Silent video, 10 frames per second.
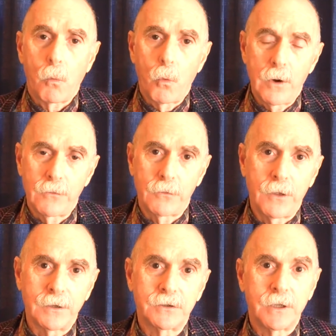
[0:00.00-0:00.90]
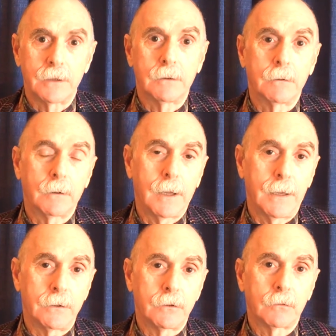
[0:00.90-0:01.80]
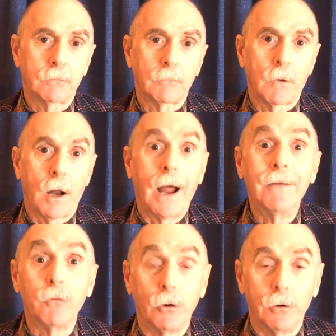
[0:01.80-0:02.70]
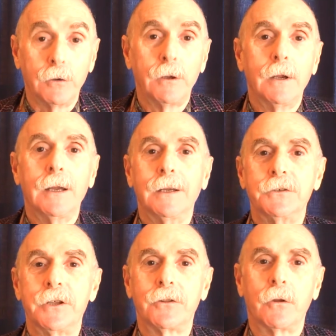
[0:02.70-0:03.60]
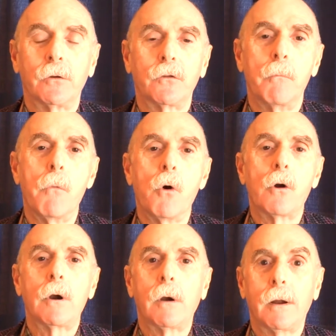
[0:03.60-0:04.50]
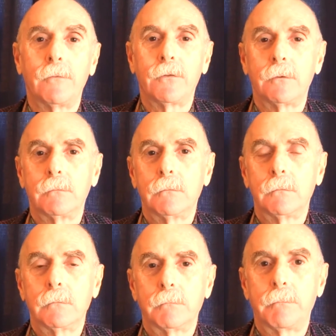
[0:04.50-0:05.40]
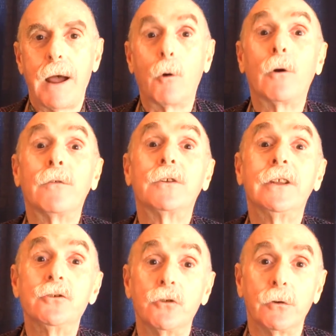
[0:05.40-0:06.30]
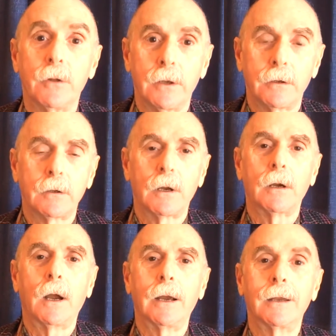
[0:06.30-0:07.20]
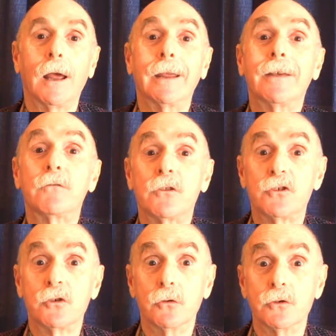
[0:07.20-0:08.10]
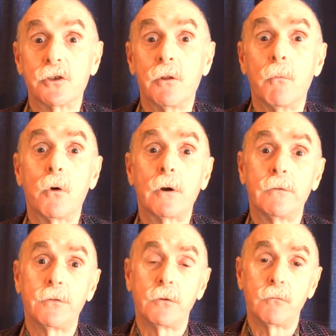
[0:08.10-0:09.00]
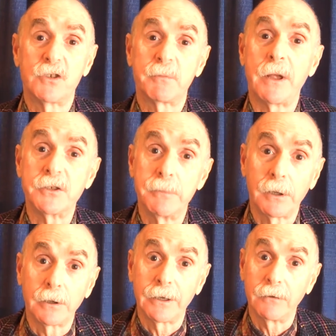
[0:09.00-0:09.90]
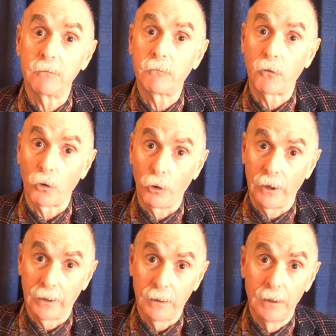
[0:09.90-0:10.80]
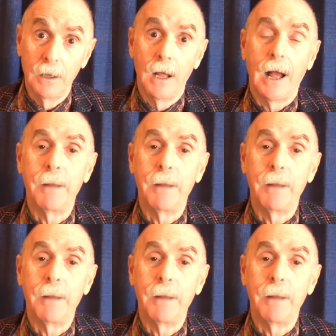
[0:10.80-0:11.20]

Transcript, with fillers: one of the things that, that I've learned is that the, the more of the power of the teacher that I, I give to the students, and the more of the responsibility for learning uh-huh.